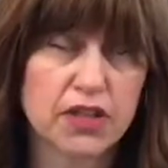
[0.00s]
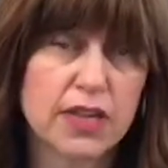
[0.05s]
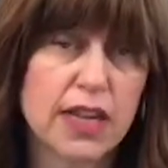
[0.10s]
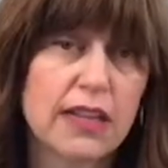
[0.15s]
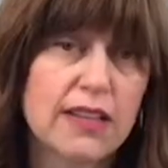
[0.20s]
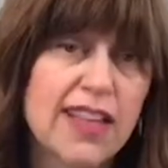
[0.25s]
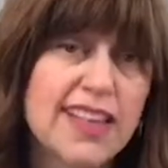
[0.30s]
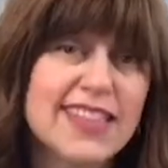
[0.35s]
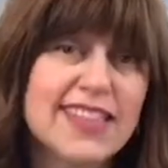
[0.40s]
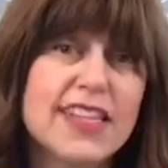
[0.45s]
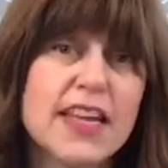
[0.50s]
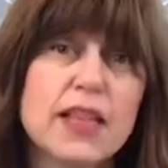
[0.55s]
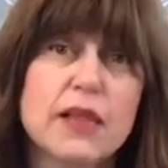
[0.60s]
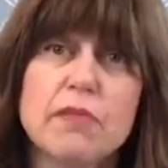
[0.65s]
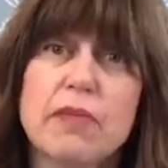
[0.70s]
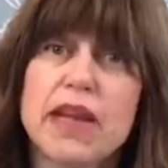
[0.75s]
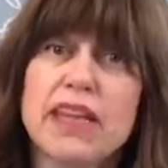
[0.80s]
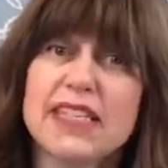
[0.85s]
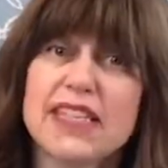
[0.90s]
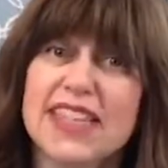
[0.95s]
Now, let's say the
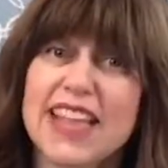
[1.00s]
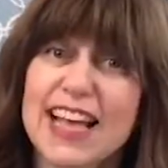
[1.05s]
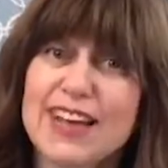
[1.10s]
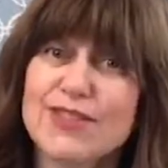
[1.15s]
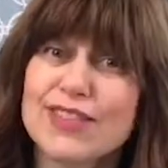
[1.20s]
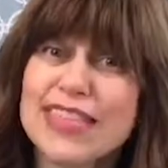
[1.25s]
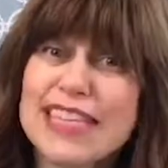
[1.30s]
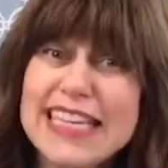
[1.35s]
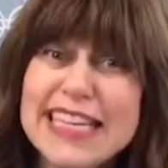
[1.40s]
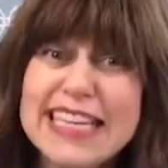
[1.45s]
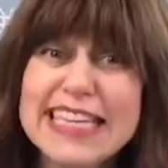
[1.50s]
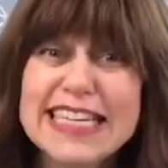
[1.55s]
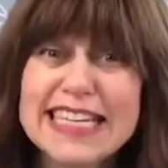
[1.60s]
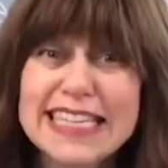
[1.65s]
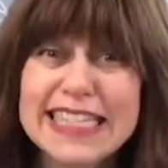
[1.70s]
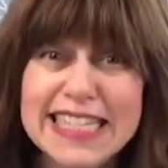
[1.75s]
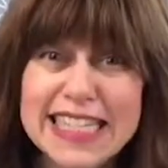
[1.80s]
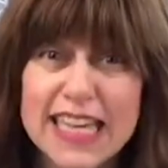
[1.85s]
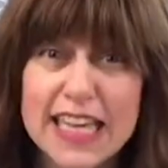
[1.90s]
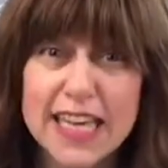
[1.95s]
painting the house
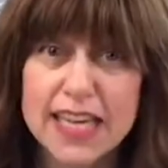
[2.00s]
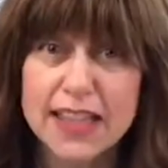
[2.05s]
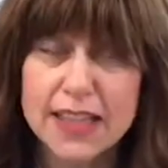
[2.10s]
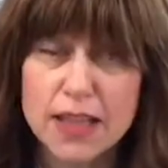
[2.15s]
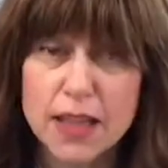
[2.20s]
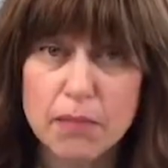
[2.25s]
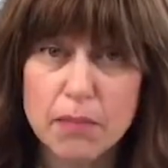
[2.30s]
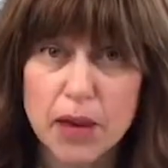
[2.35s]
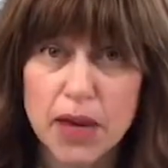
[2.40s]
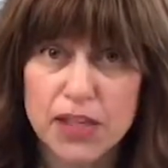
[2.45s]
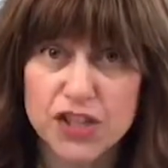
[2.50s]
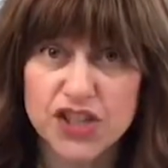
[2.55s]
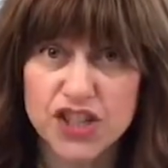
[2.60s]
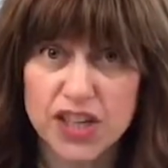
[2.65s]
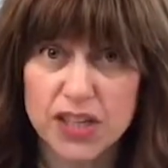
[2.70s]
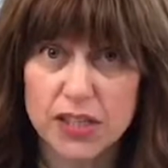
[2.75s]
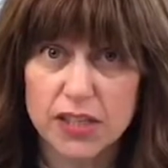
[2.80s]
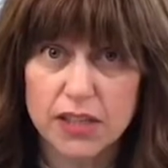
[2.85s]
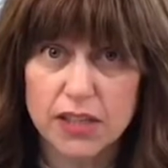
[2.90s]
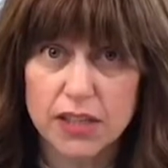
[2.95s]
is in the
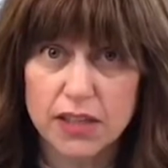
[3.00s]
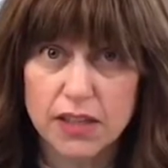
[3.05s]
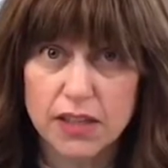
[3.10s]
budget.